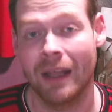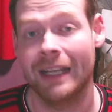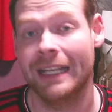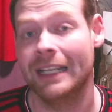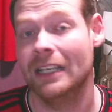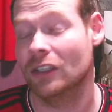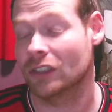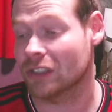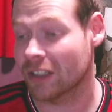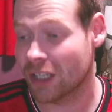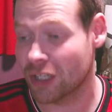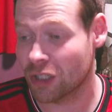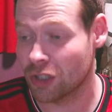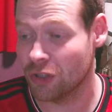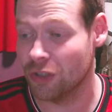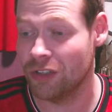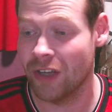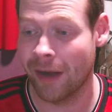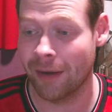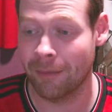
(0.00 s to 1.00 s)
He looks like a good
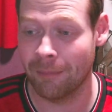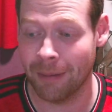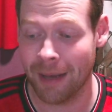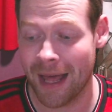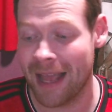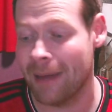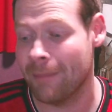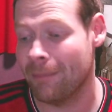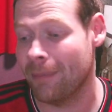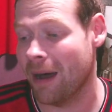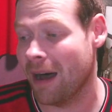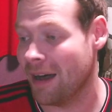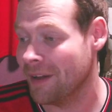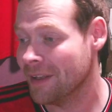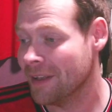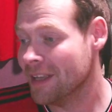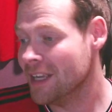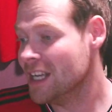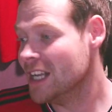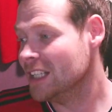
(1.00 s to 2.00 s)
young player, but
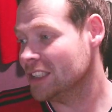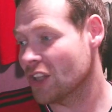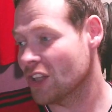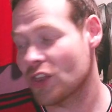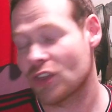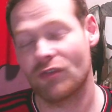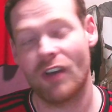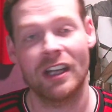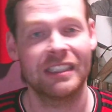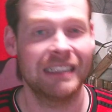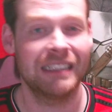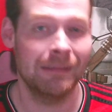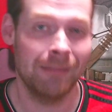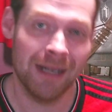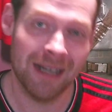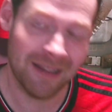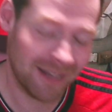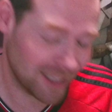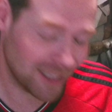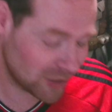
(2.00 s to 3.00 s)
to thrust him in
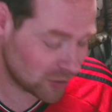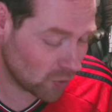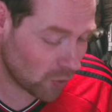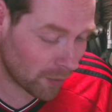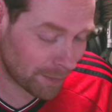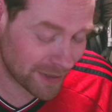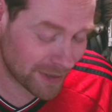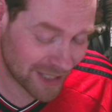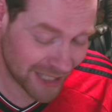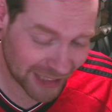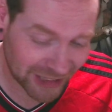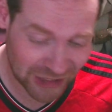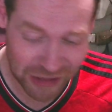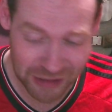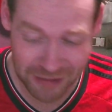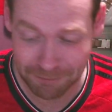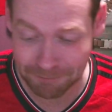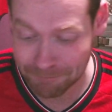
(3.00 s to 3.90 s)
at this sort of position